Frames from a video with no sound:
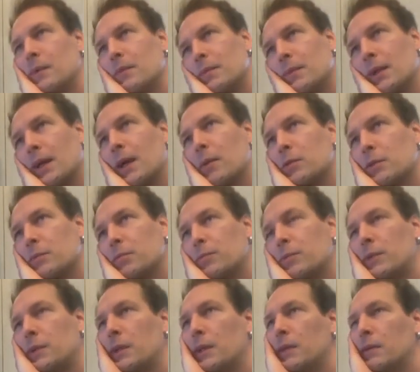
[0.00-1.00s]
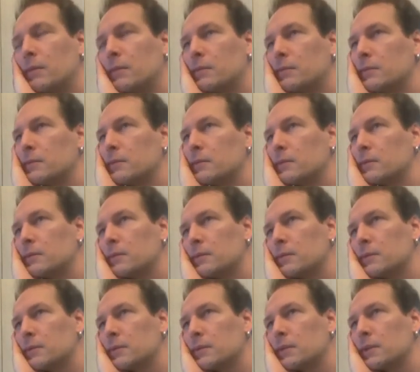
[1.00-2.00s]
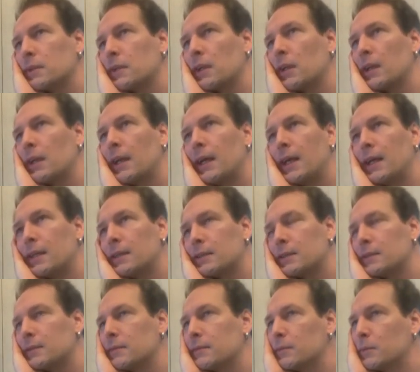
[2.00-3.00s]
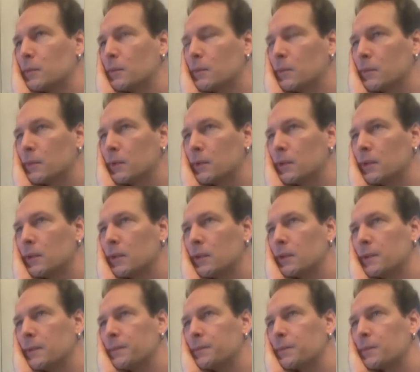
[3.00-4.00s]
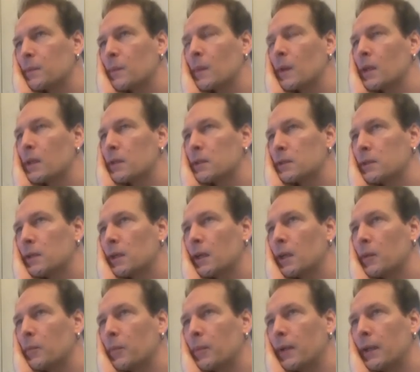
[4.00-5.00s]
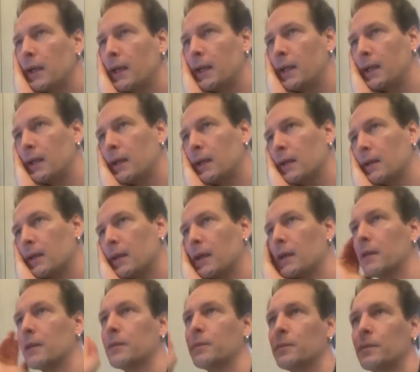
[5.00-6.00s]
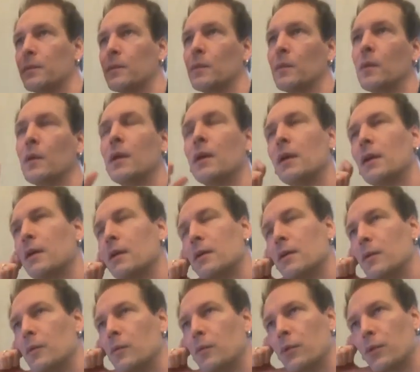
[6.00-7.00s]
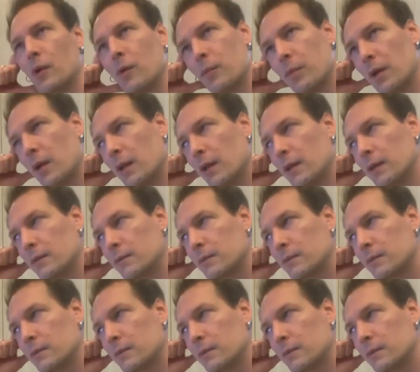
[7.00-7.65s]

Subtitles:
But I was pretty kind of late, started playing like properly.